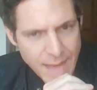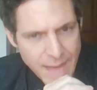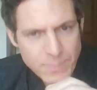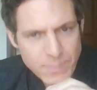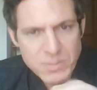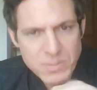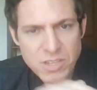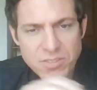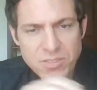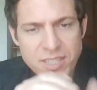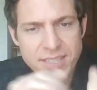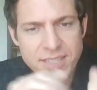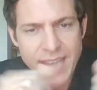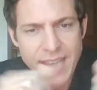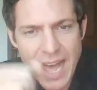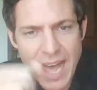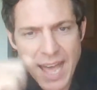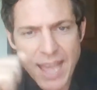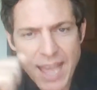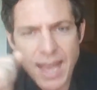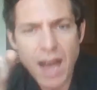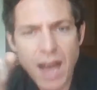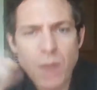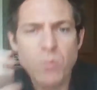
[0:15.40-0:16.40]
So
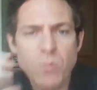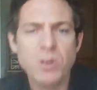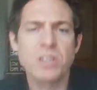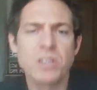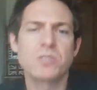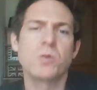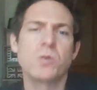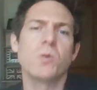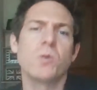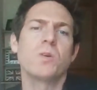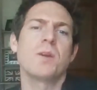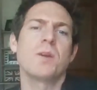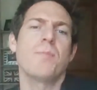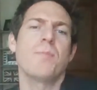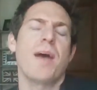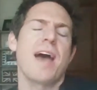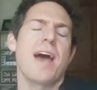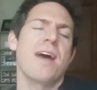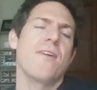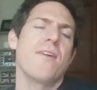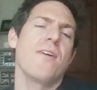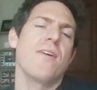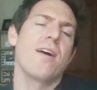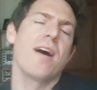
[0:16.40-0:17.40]
today I want to talk
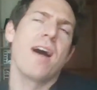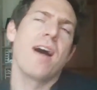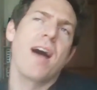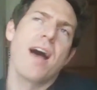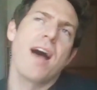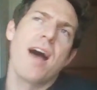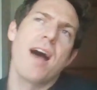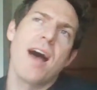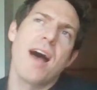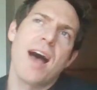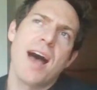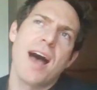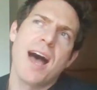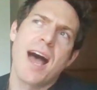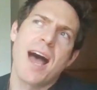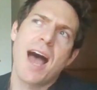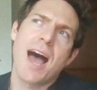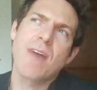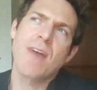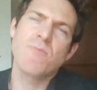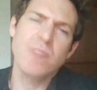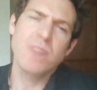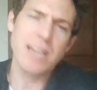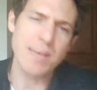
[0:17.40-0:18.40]
about
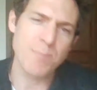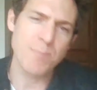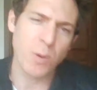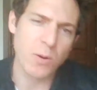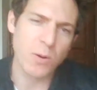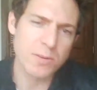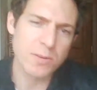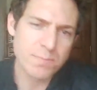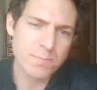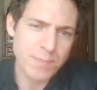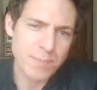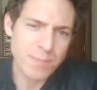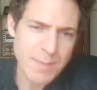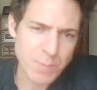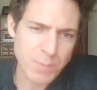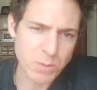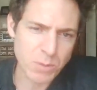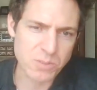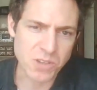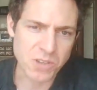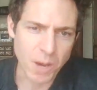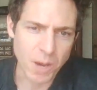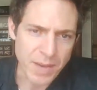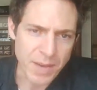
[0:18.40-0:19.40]
a really important
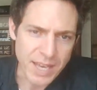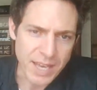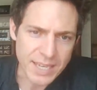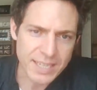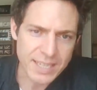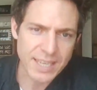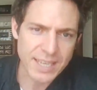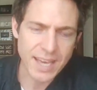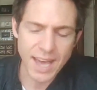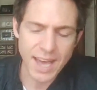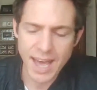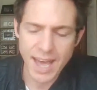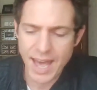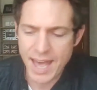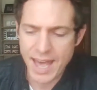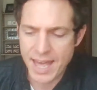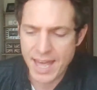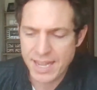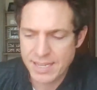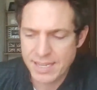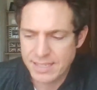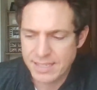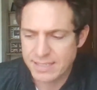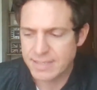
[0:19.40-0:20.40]
people topic
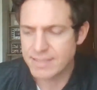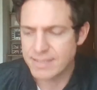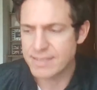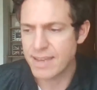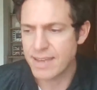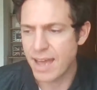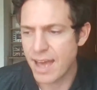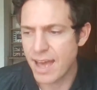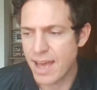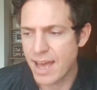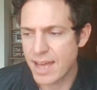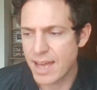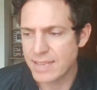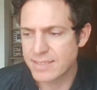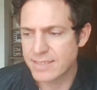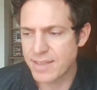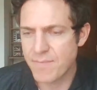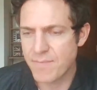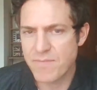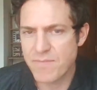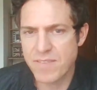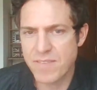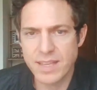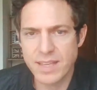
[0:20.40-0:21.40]
and
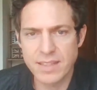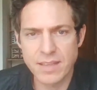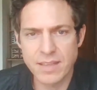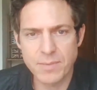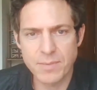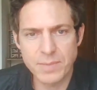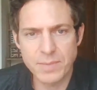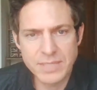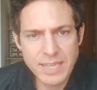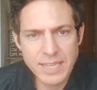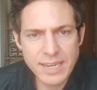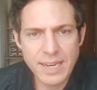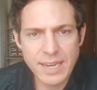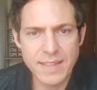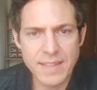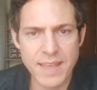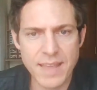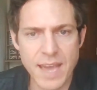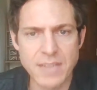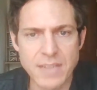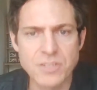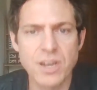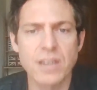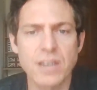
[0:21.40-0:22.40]
something that particularly
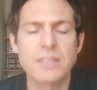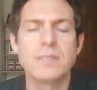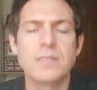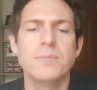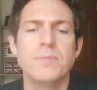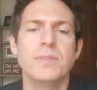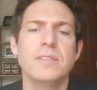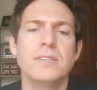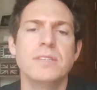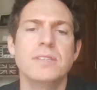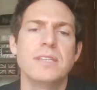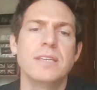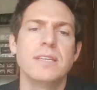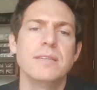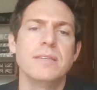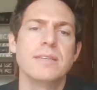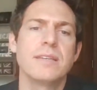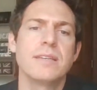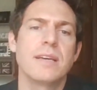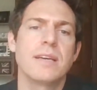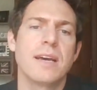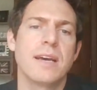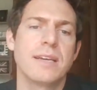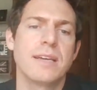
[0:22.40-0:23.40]
the HR
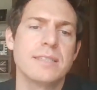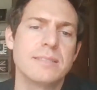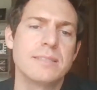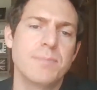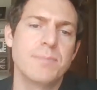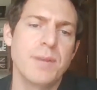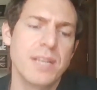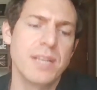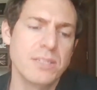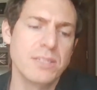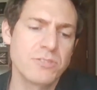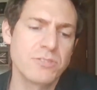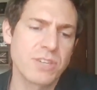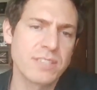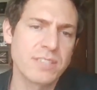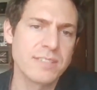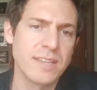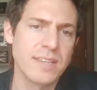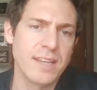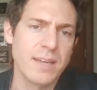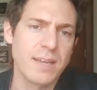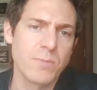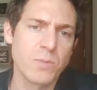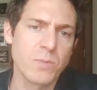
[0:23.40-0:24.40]
community has been
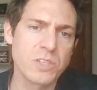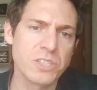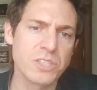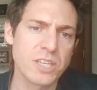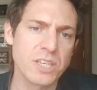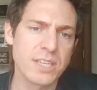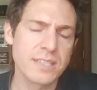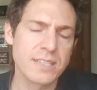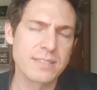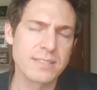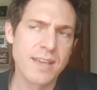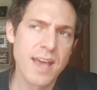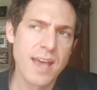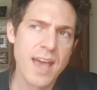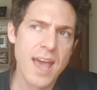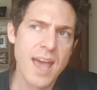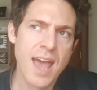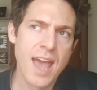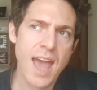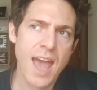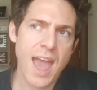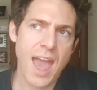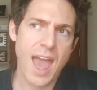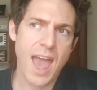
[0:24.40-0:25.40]
interested in, which is
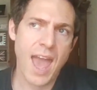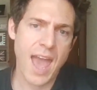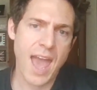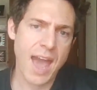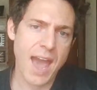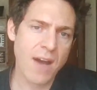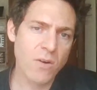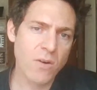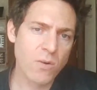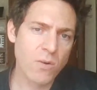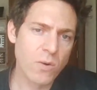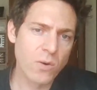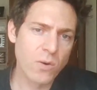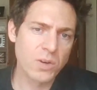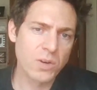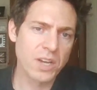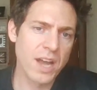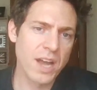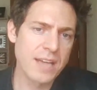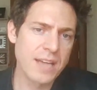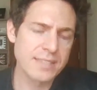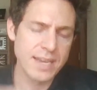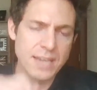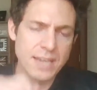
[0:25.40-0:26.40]
how
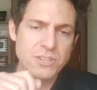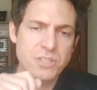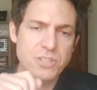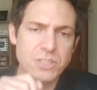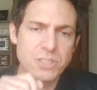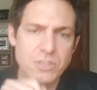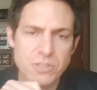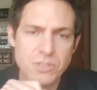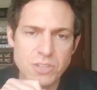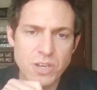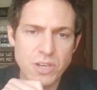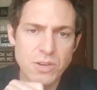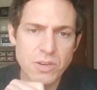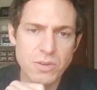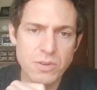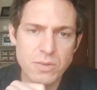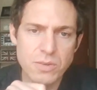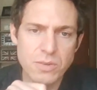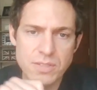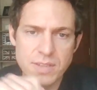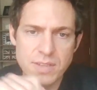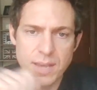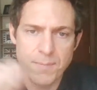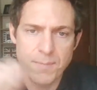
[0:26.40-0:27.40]
organizations
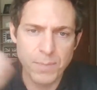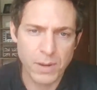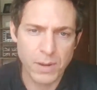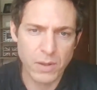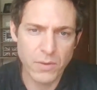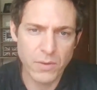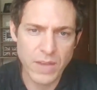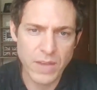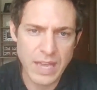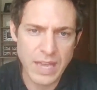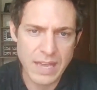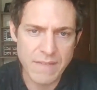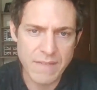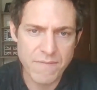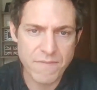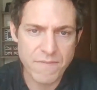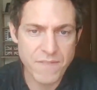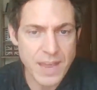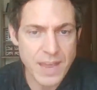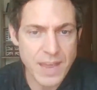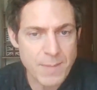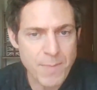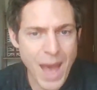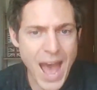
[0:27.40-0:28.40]
use employee
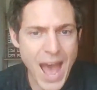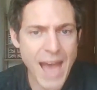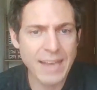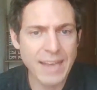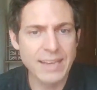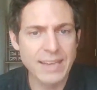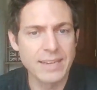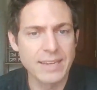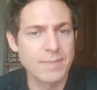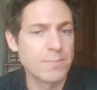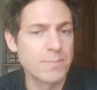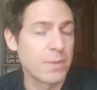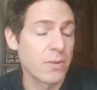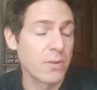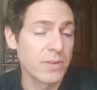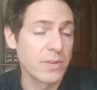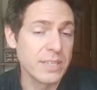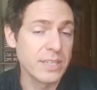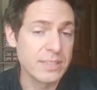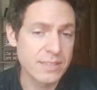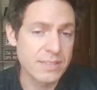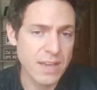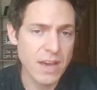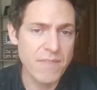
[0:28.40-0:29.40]
feedback and
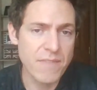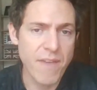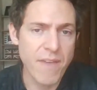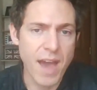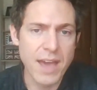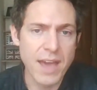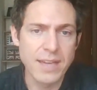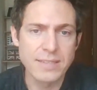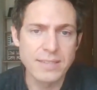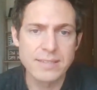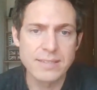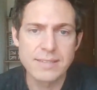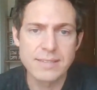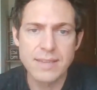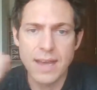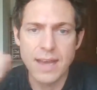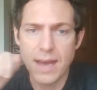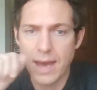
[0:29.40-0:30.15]
employee surveys